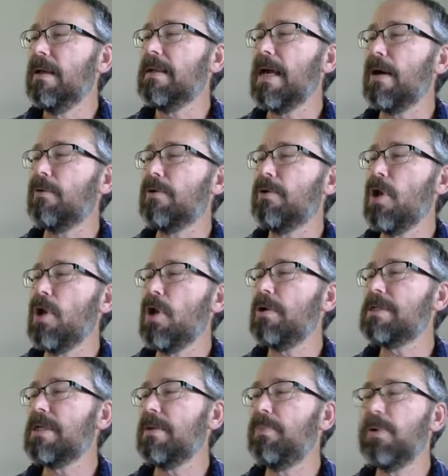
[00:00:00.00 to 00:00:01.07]
Now
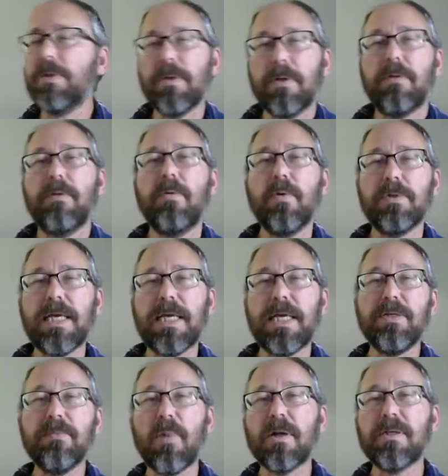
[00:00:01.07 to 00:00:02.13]
notice it put the
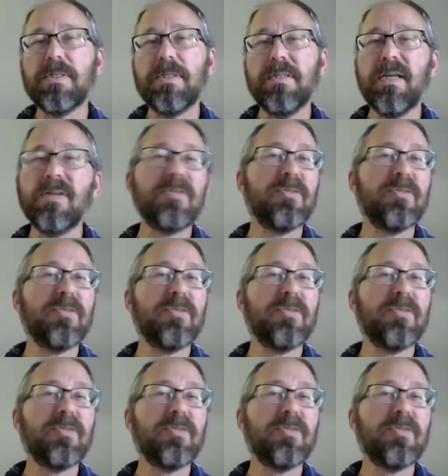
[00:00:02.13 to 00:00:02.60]
quotation marks in there,